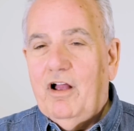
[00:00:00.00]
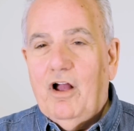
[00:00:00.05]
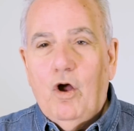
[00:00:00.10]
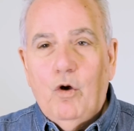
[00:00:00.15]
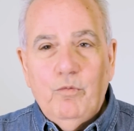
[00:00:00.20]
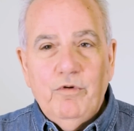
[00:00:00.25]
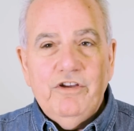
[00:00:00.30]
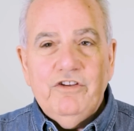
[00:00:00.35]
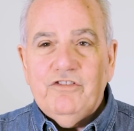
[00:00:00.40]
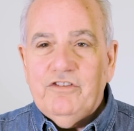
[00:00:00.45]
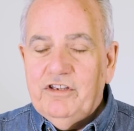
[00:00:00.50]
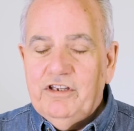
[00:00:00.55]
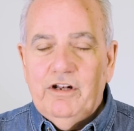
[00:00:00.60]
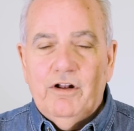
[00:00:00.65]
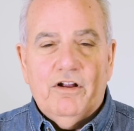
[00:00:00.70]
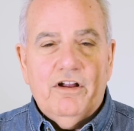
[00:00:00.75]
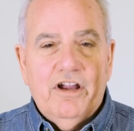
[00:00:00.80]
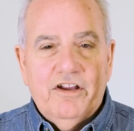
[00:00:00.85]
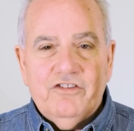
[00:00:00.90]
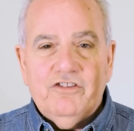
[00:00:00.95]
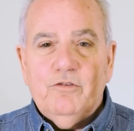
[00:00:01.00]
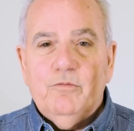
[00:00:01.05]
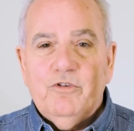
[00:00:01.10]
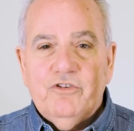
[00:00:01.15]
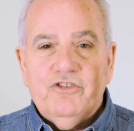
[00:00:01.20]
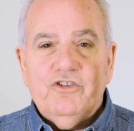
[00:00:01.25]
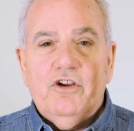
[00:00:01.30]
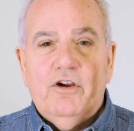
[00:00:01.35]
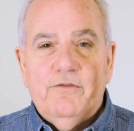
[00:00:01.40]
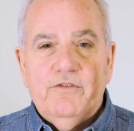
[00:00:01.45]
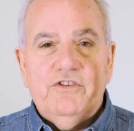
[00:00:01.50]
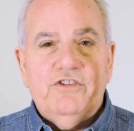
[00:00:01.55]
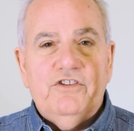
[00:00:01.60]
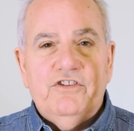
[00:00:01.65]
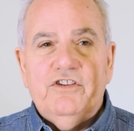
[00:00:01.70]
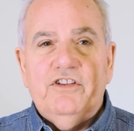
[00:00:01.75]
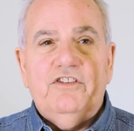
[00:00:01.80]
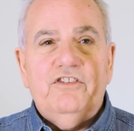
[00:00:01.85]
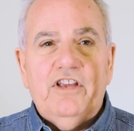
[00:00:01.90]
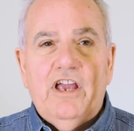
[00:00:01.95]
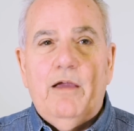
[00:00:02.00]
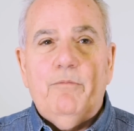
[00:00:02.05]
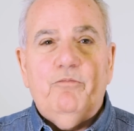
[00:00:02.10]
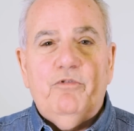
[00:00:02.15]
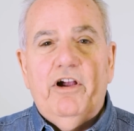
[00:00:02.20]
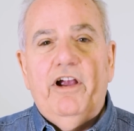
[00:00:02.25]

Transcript: always, customer service is a top